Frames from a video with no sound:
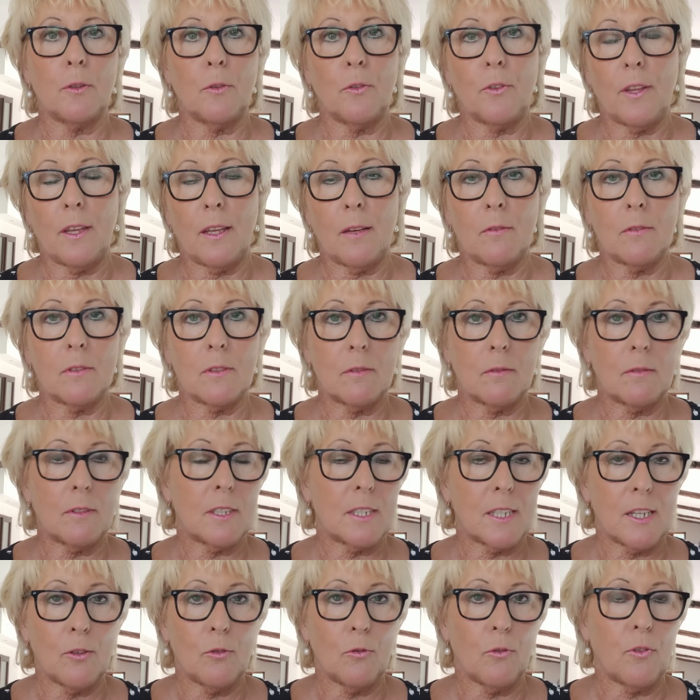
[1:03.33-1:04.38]
who
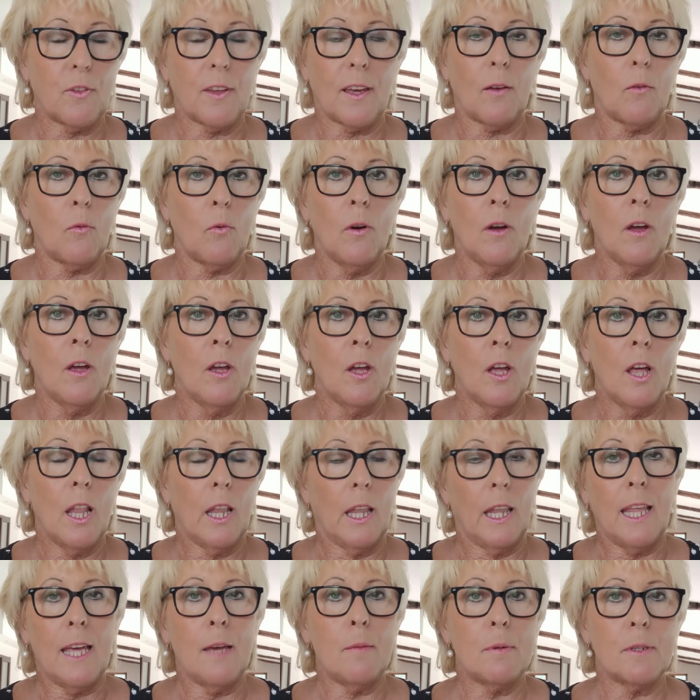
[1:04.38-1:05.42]
still think
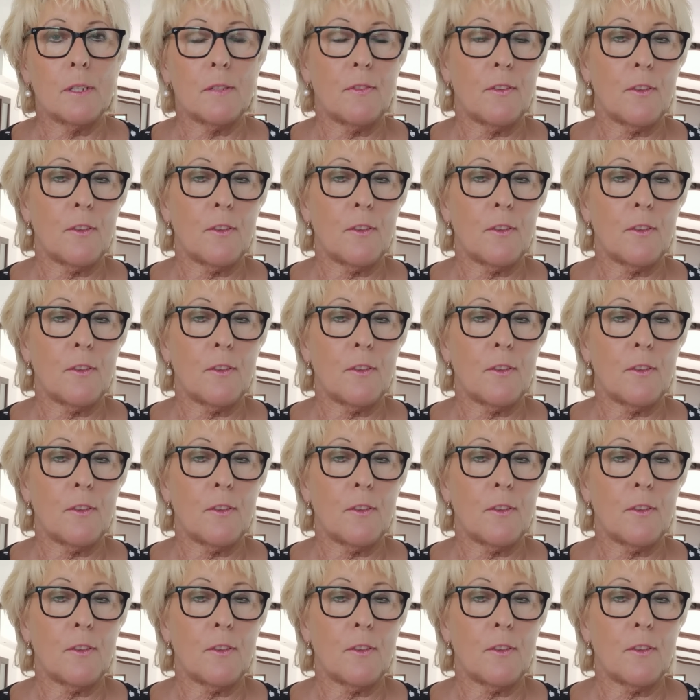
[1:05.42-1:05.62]
Labour's